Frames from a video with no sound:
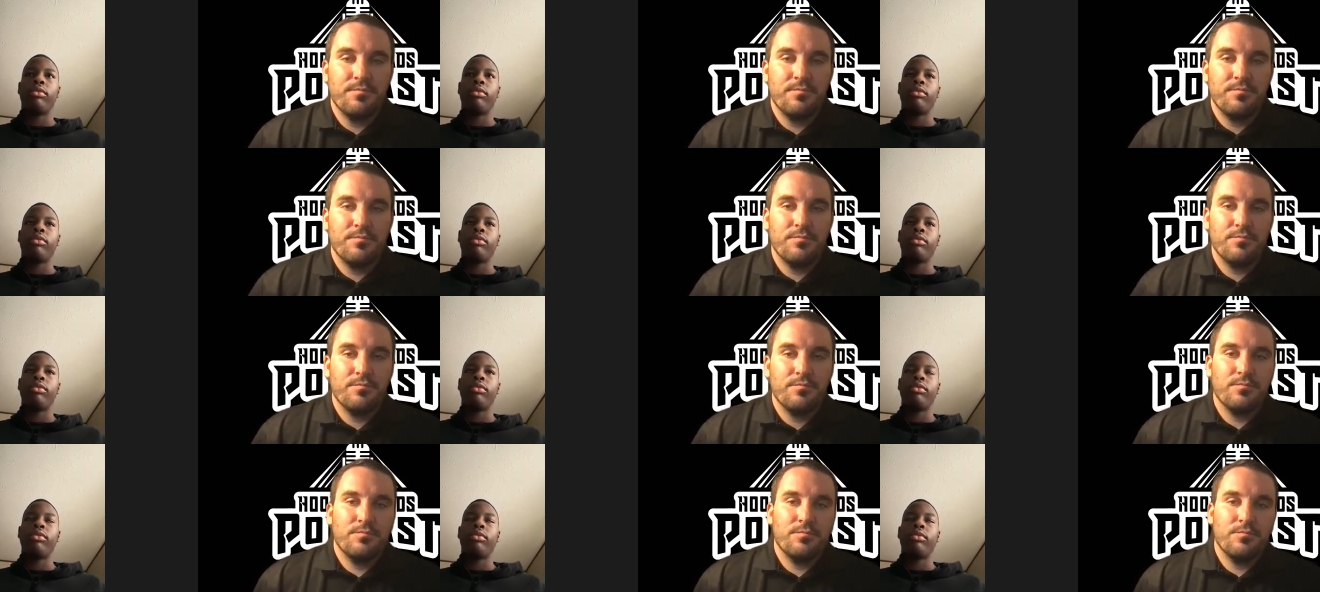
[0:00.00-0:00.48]

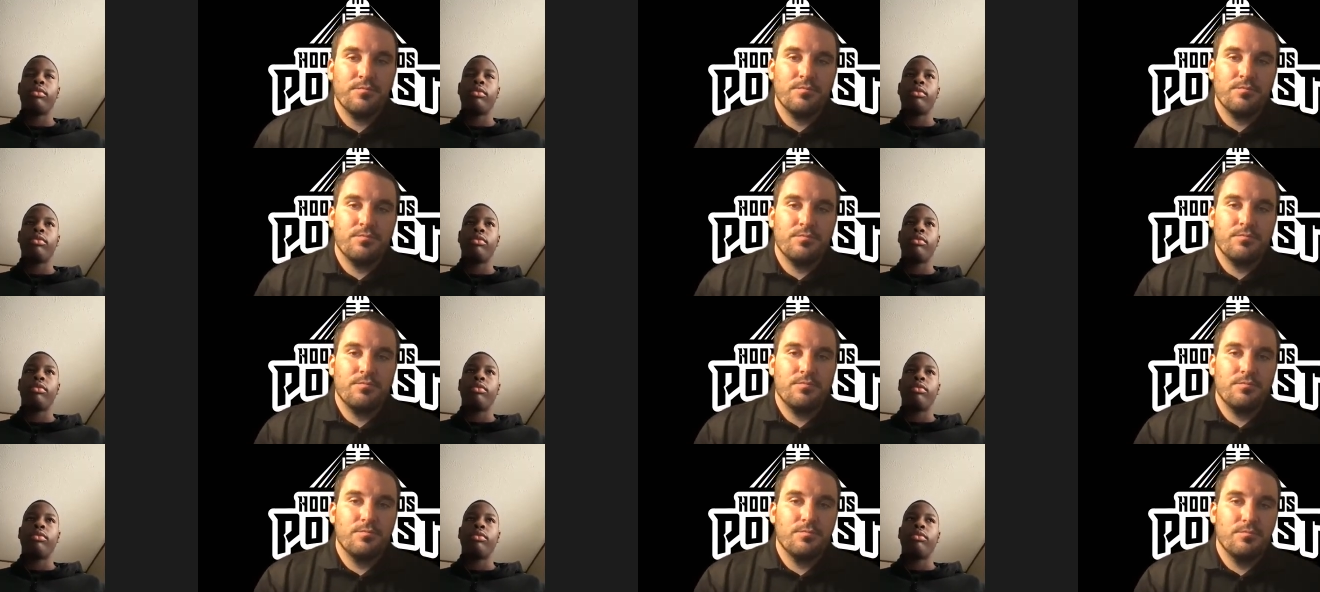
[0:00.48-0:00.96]

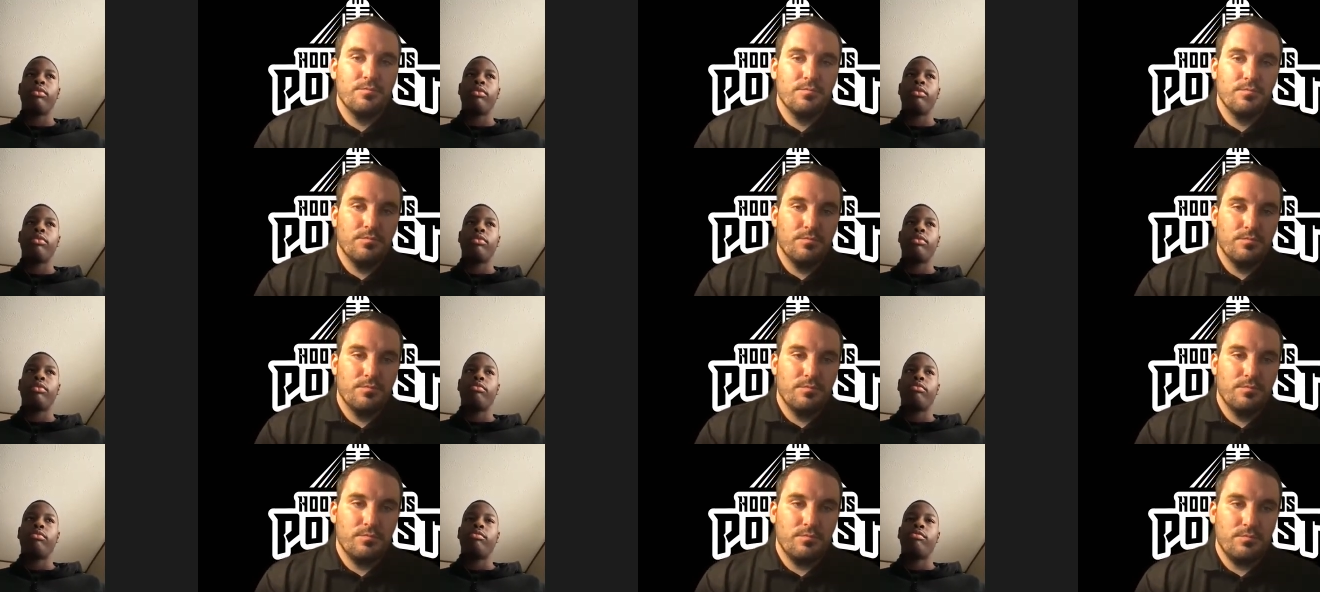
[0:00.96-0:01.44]

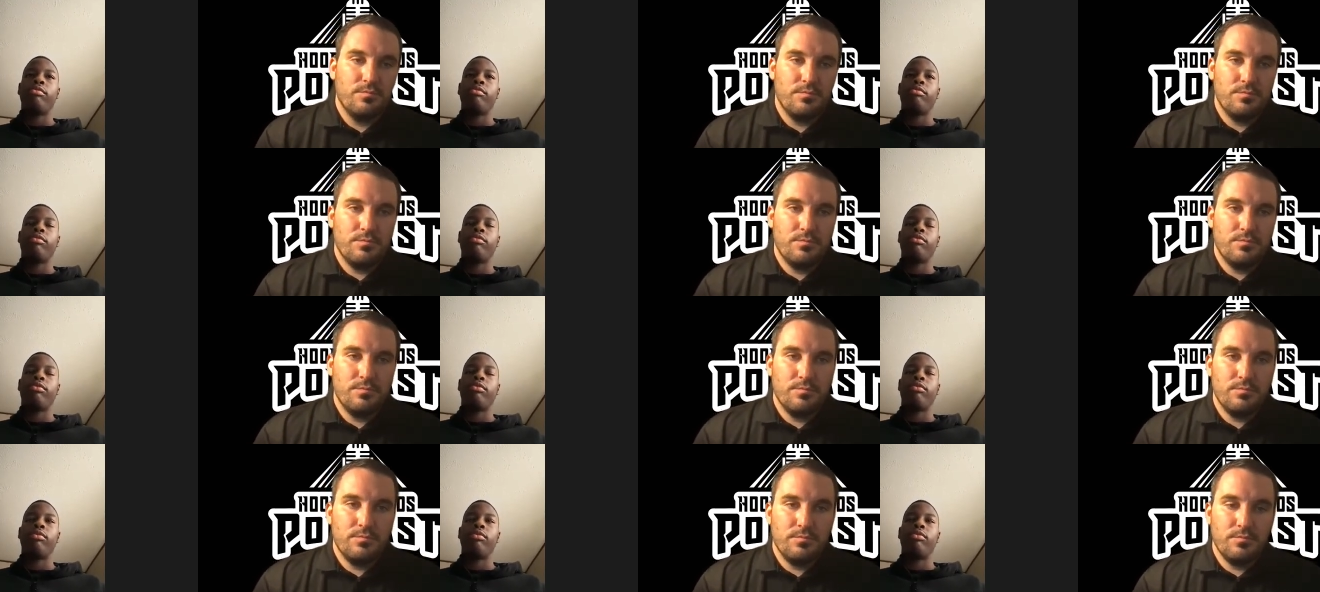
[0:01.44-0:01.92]

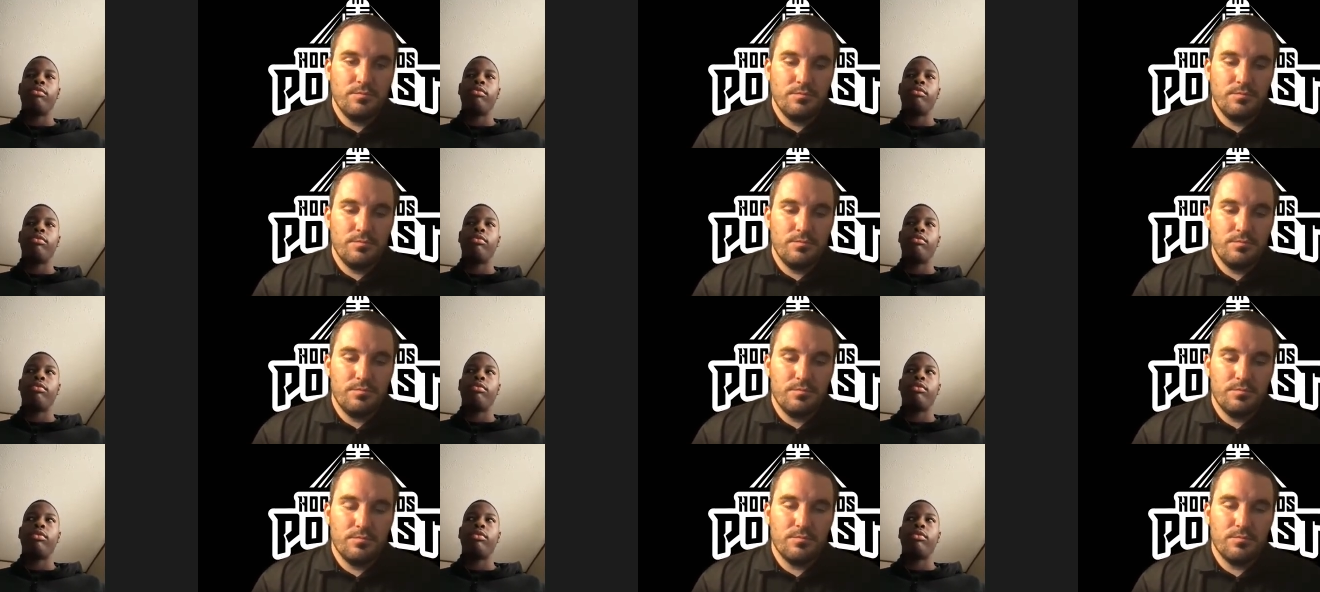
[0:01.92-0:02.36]
(silence)